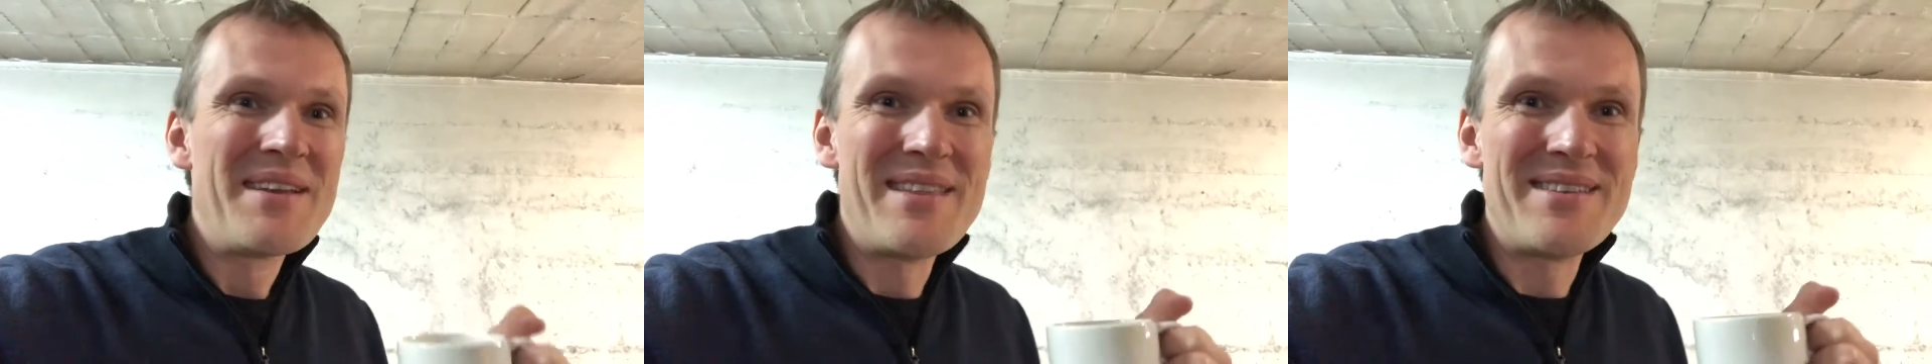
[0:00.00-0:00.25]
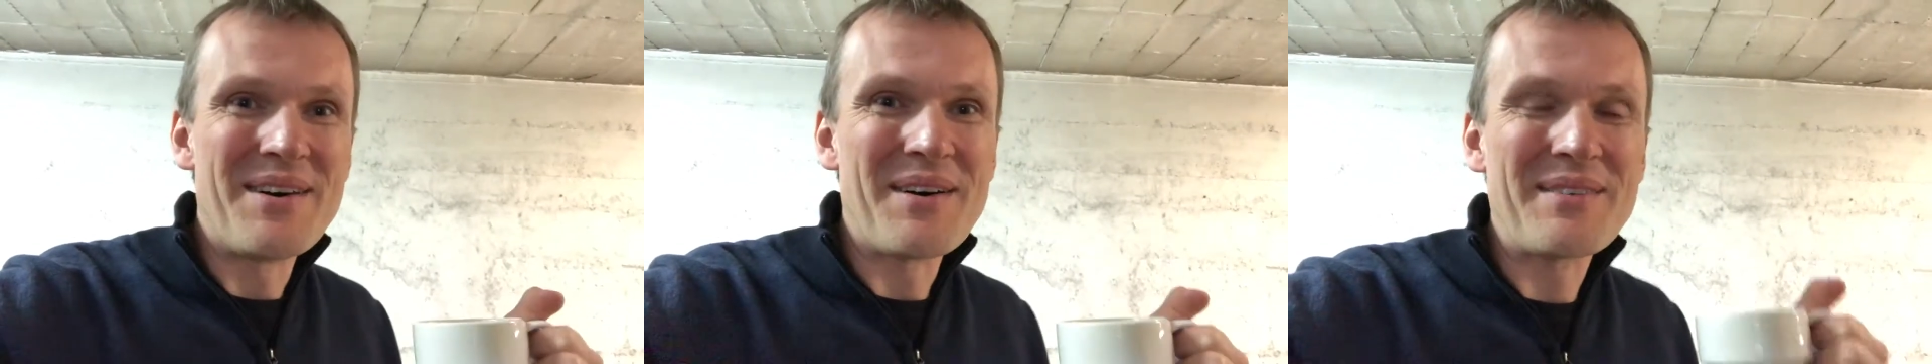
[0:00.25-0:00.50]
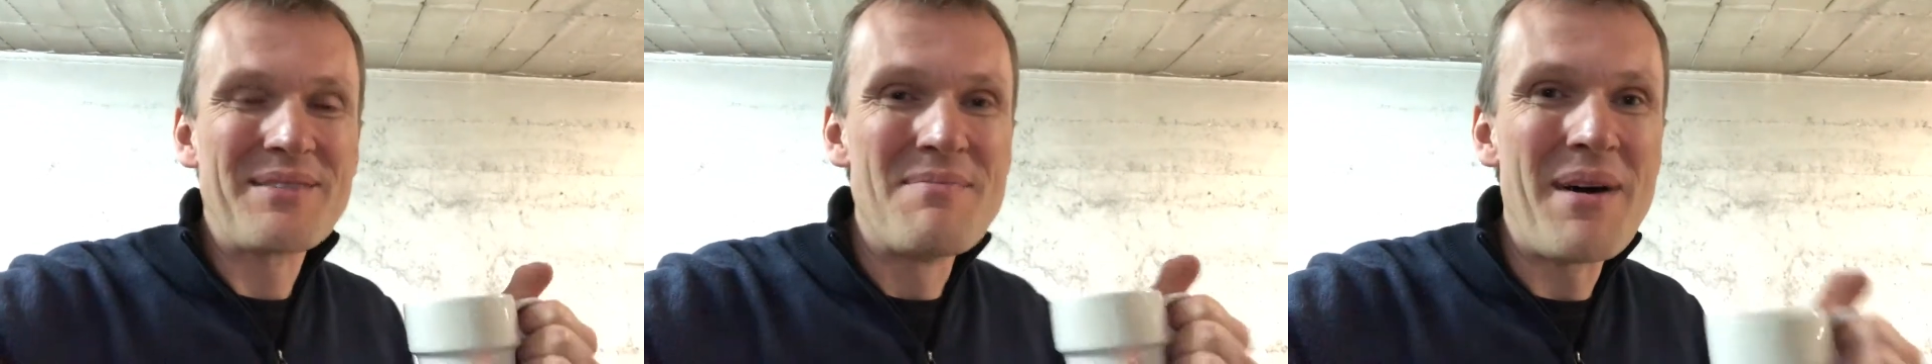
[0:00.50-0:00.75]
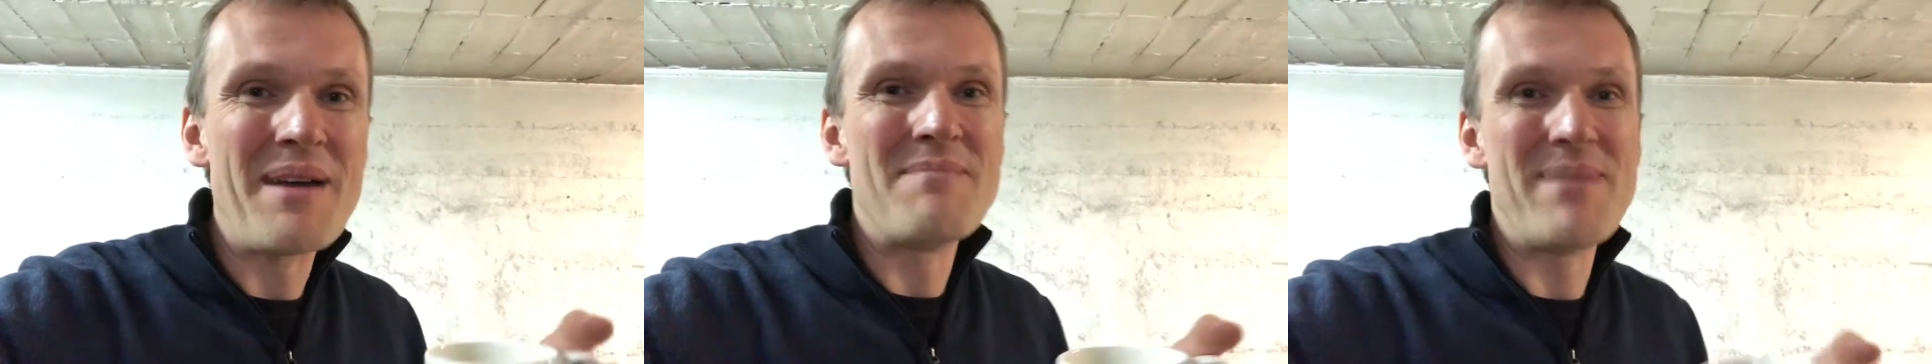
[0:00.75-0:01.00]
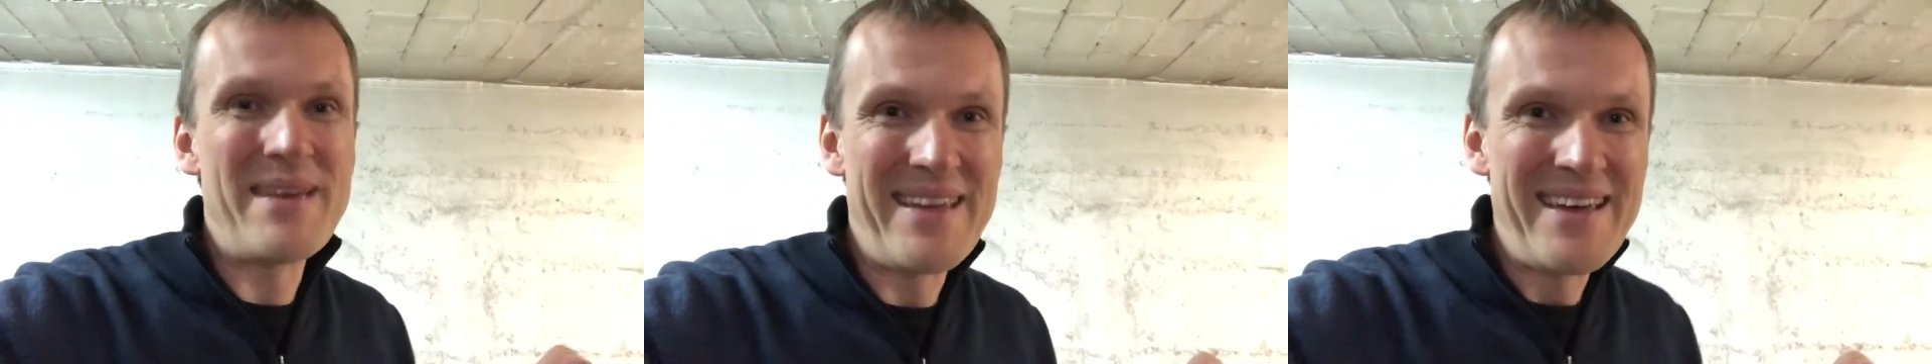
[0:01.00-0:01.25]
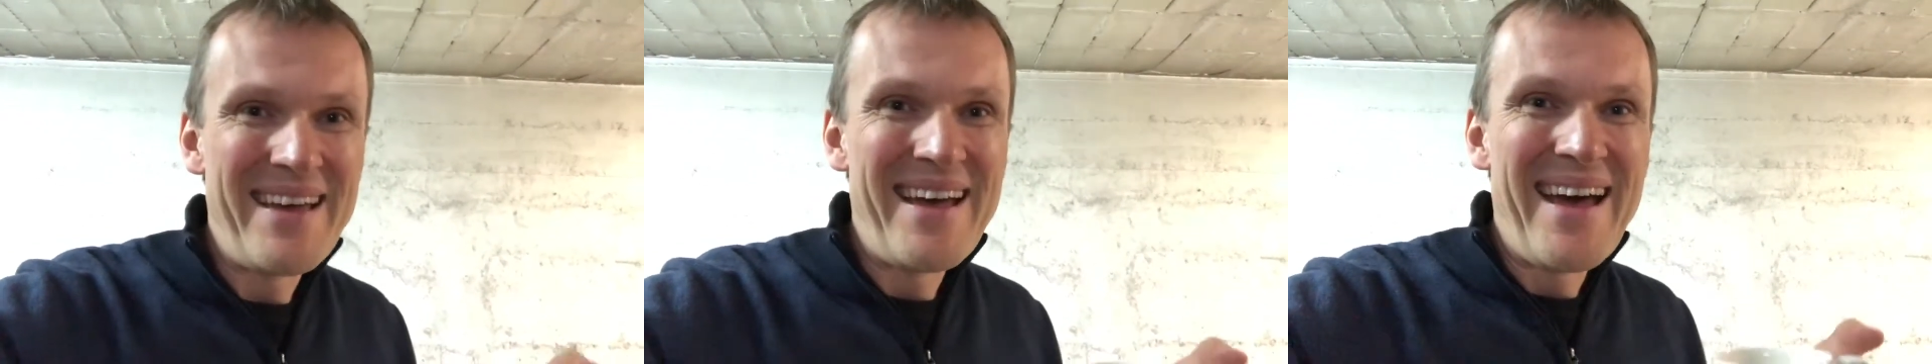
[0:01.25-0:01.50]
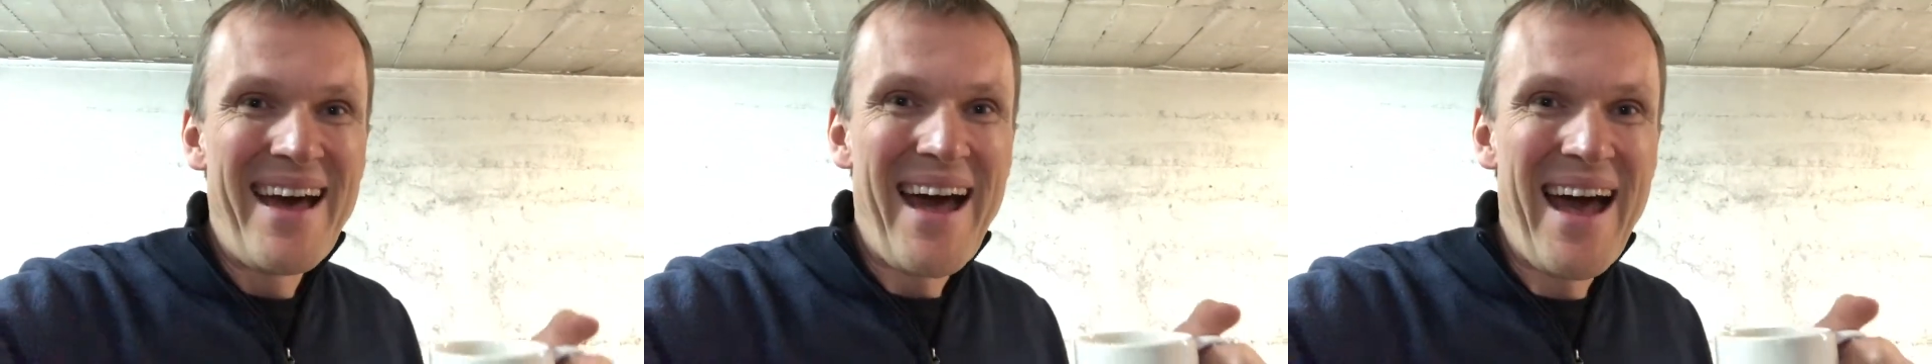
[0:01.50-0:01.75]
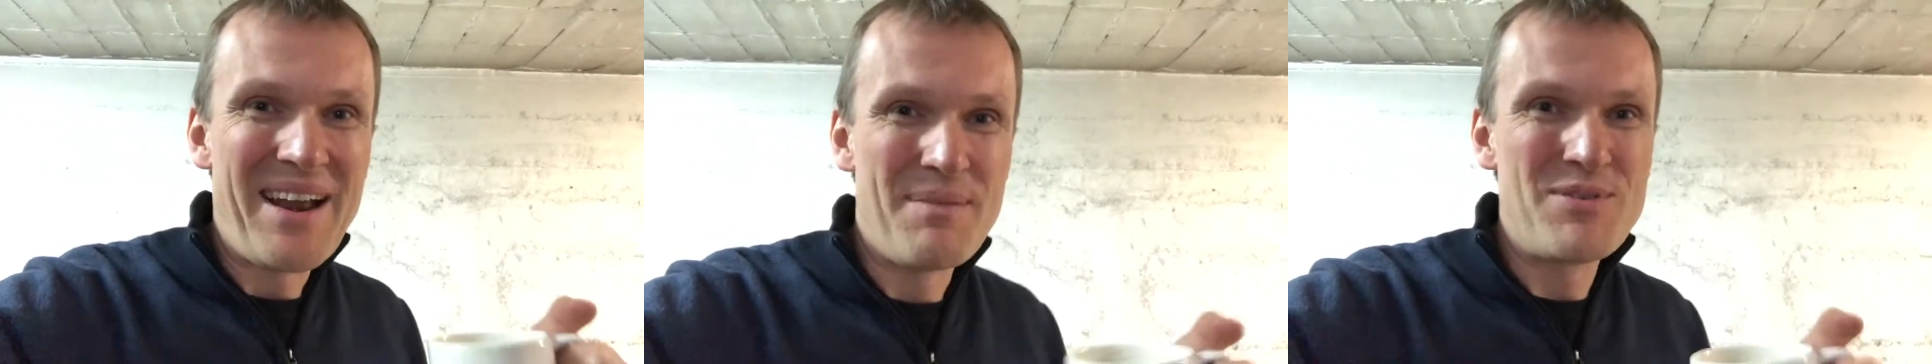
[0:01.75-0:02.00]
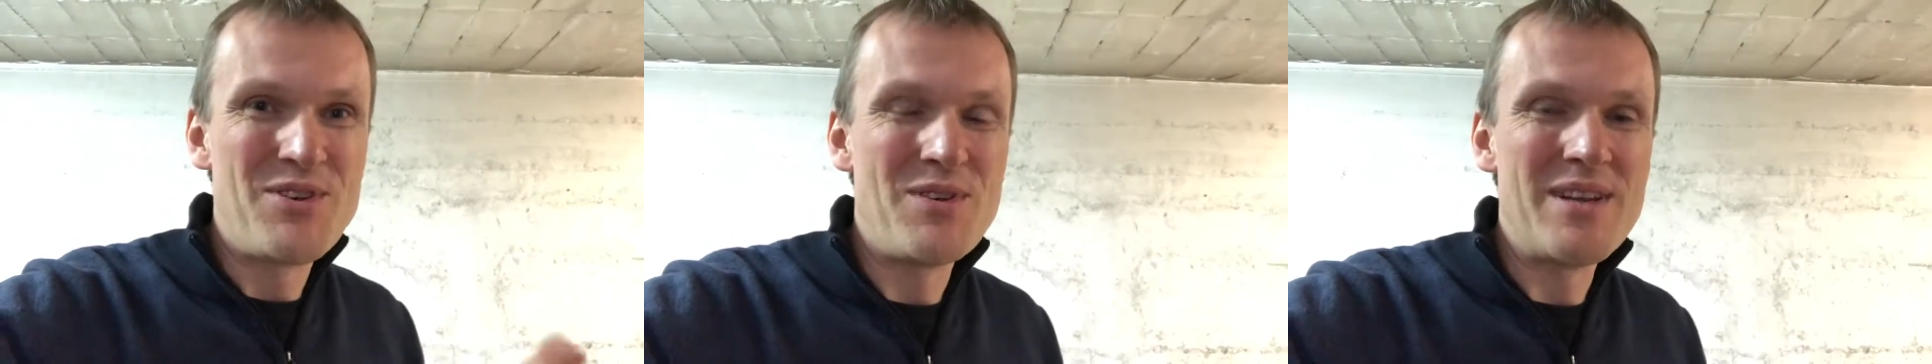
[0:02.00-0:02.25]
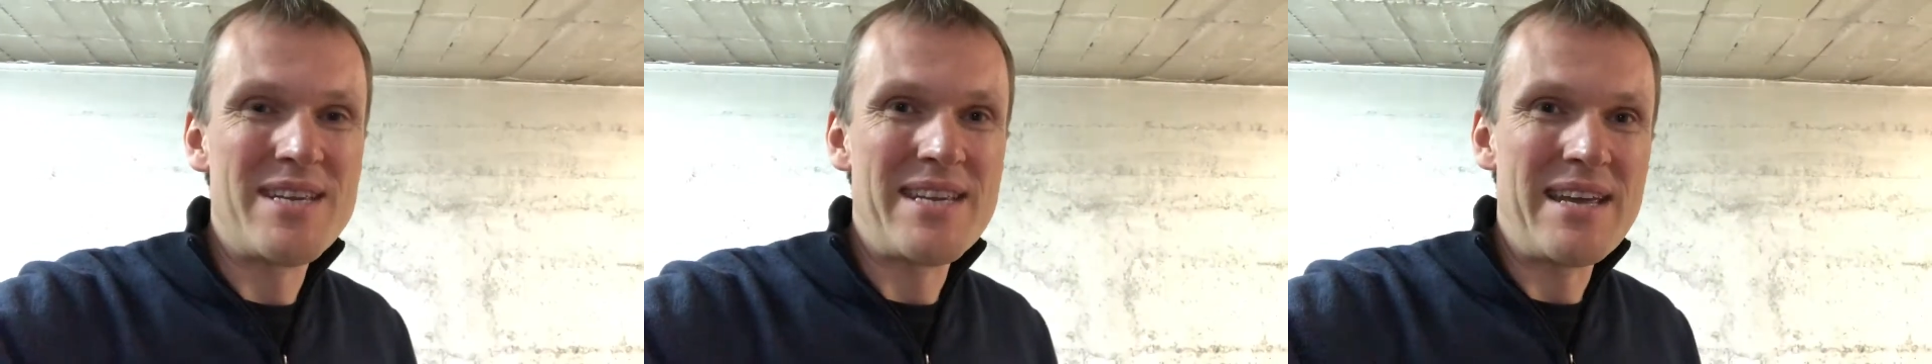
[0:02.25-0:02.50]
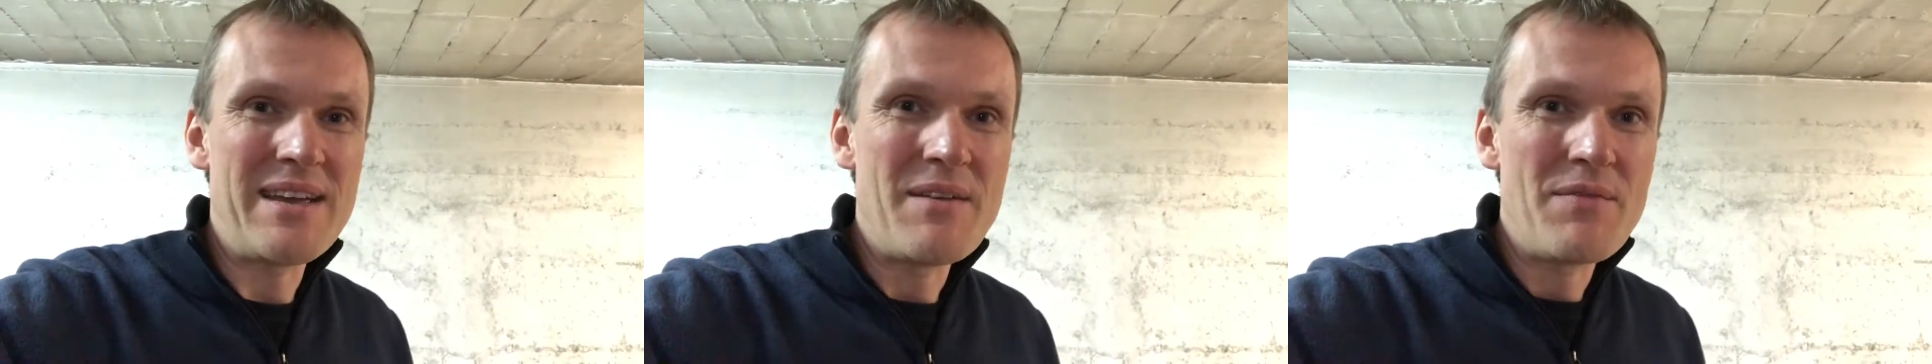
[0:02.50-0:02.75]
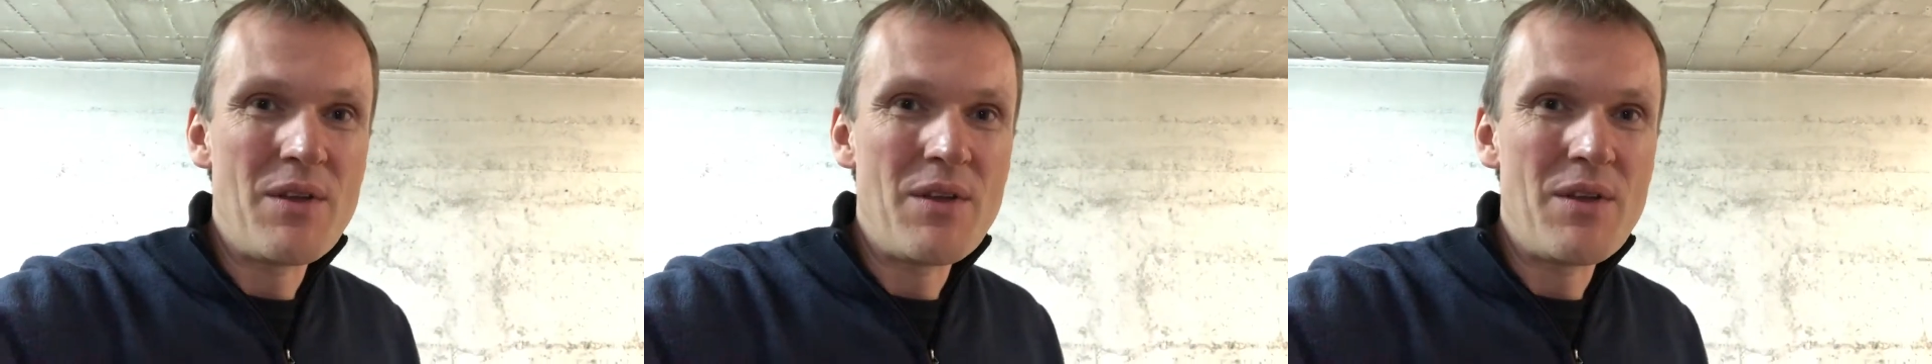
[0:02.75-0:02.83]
the docks might be an opportunity